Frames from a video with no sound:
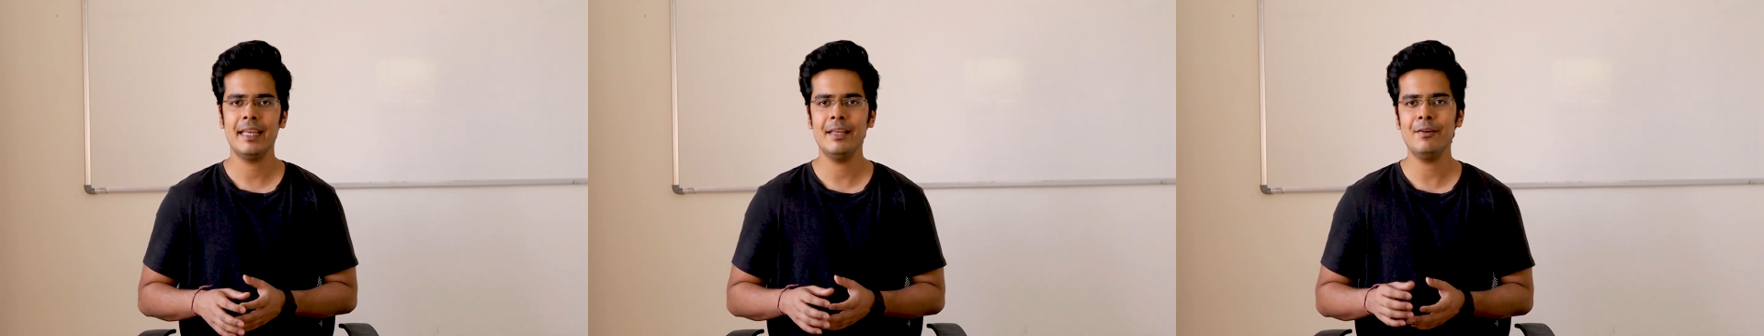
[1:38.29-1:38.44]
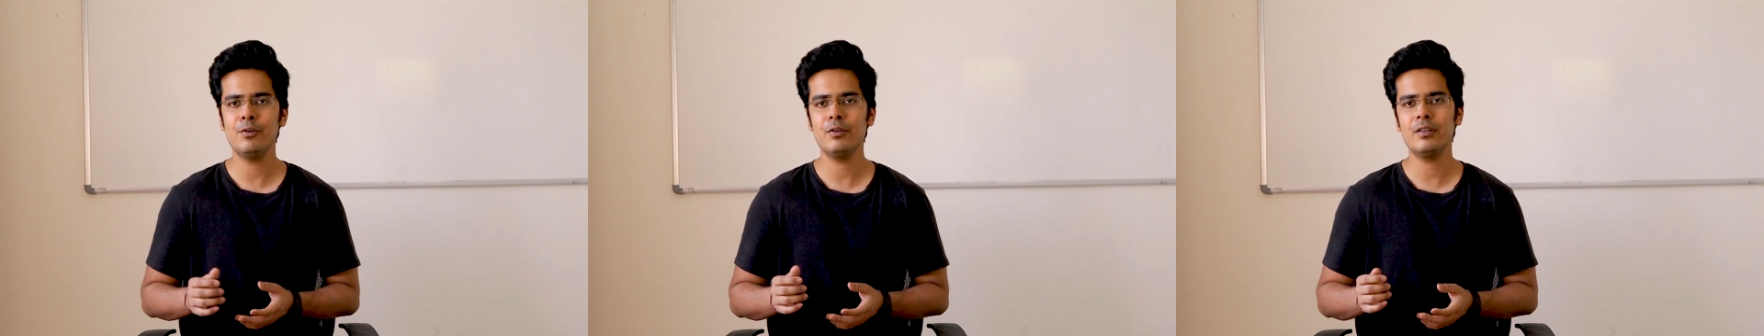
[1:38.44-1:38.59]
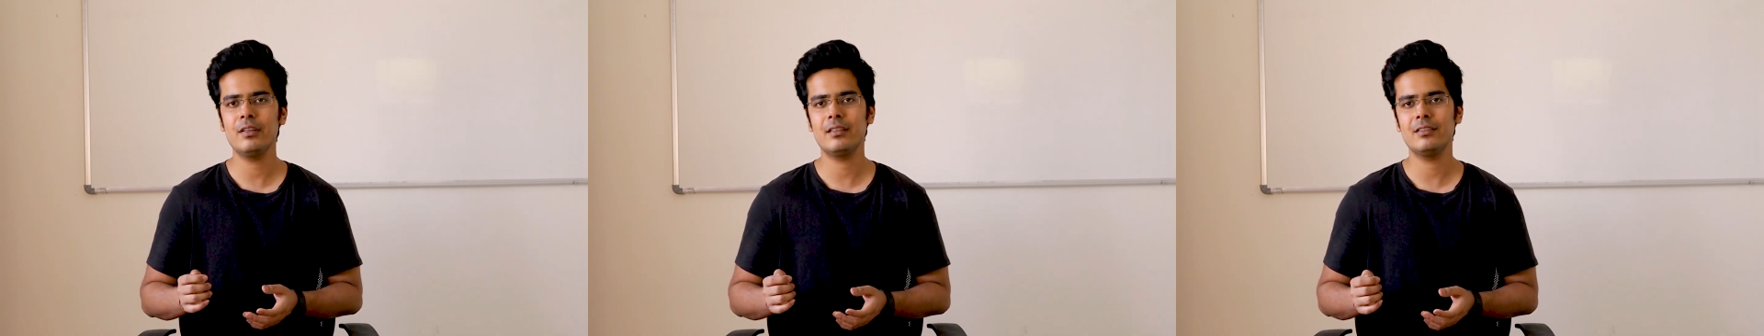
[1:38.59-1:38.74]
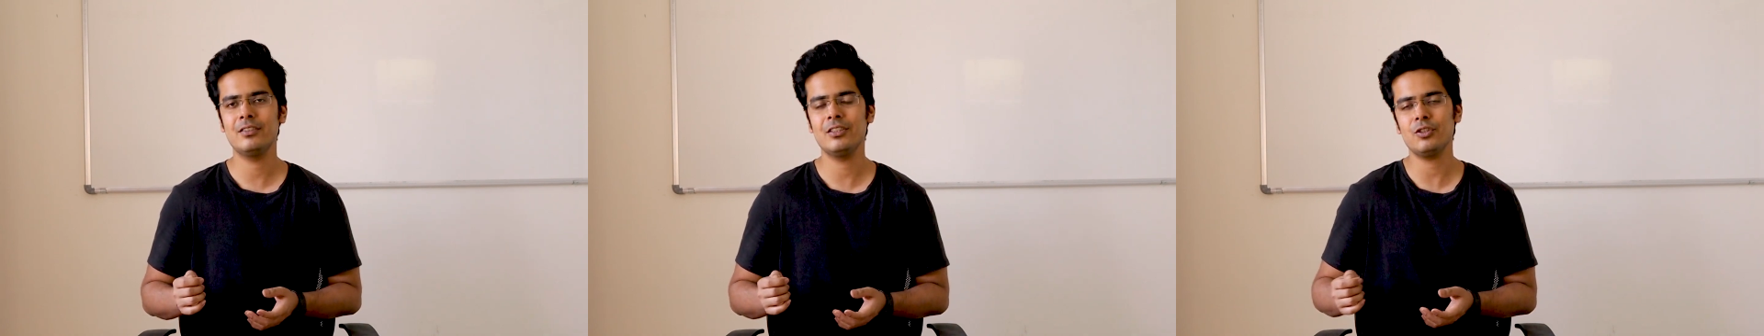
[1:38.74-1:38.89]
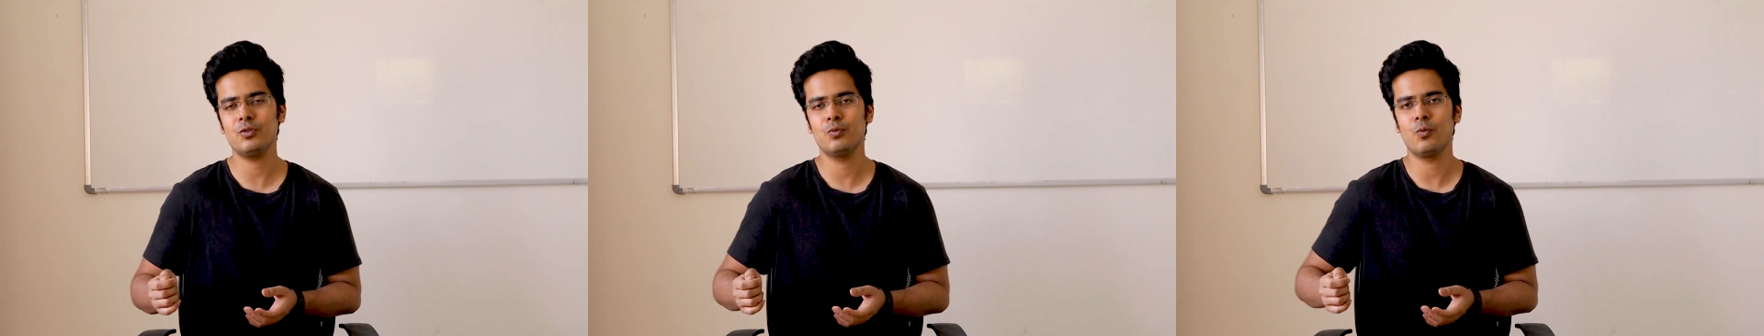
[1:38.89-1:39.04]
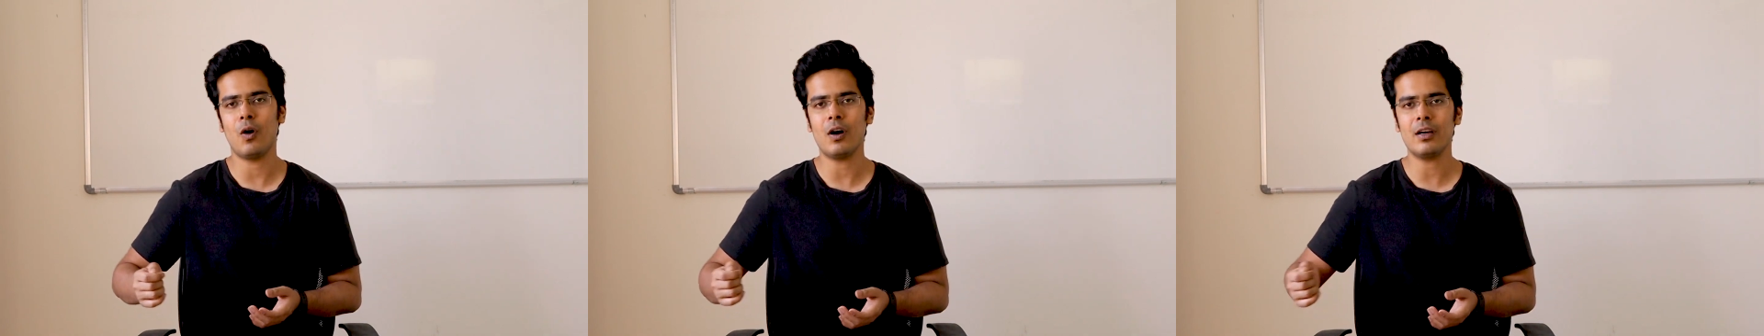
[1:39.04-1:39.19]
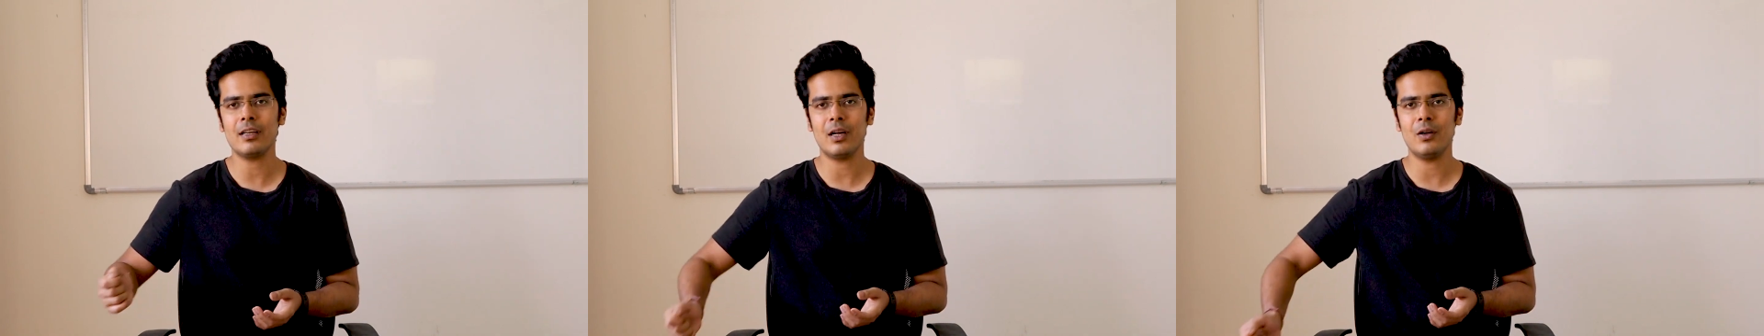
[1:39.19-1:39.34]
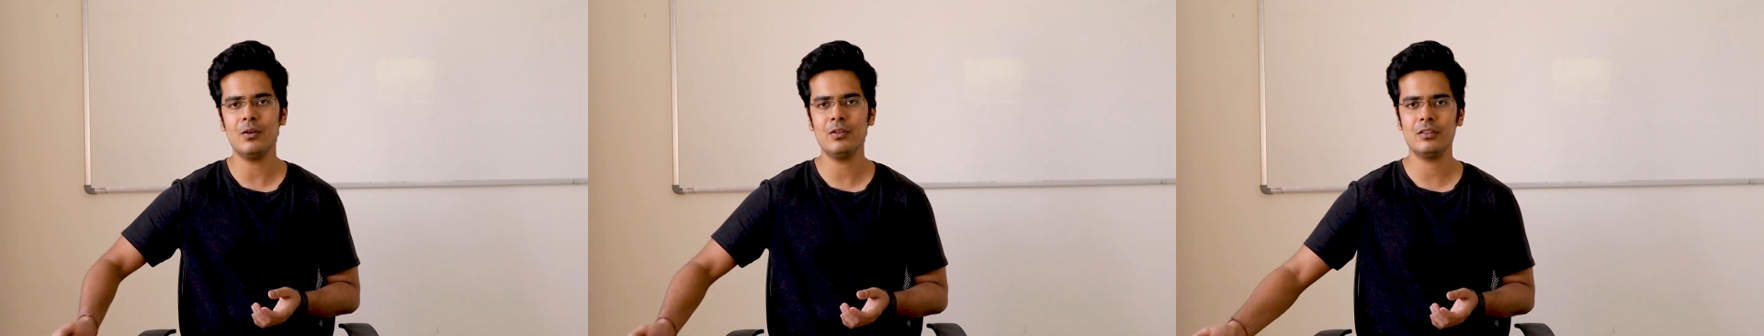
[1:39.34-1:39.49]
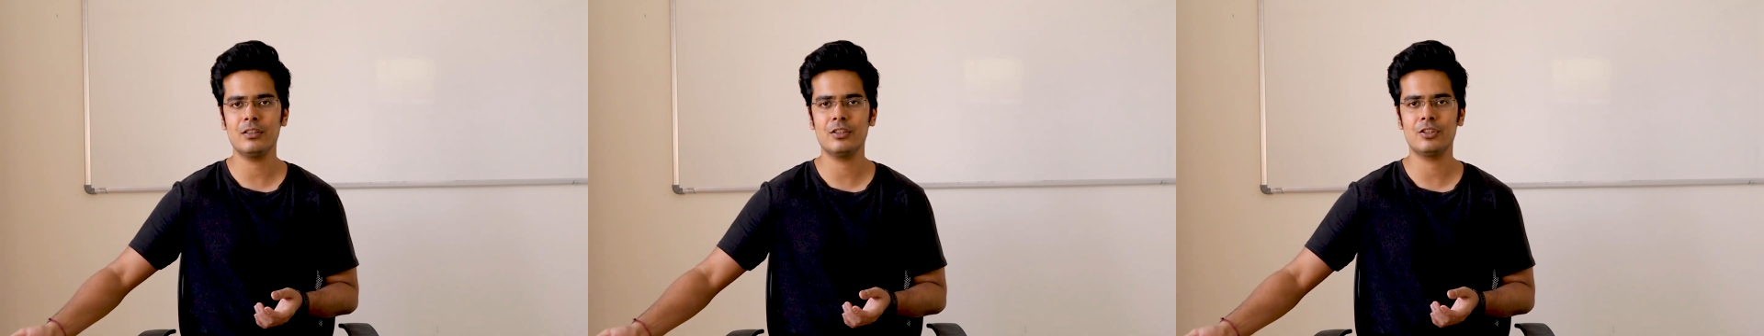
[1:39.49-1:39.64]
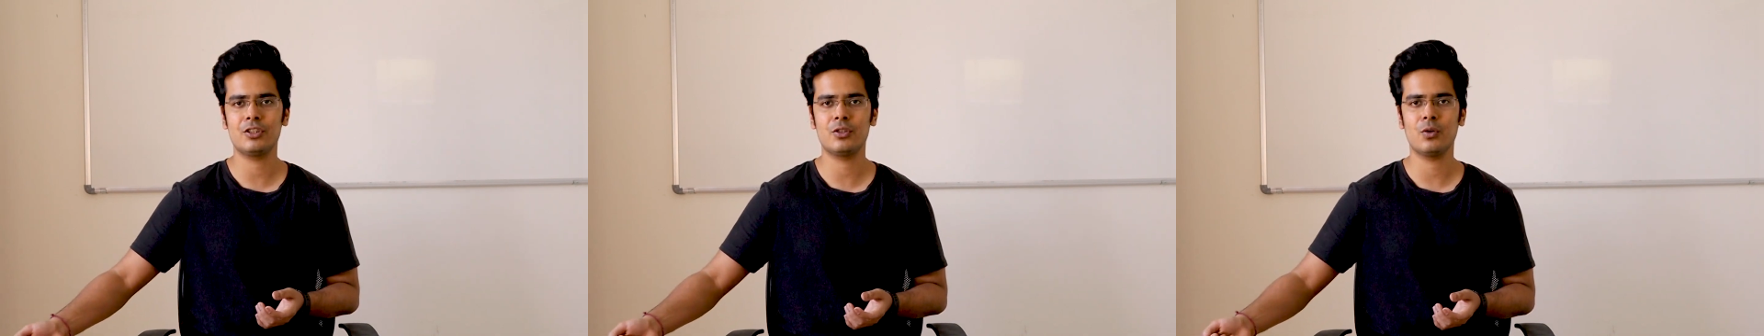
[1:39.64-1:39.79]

he would just walk down to the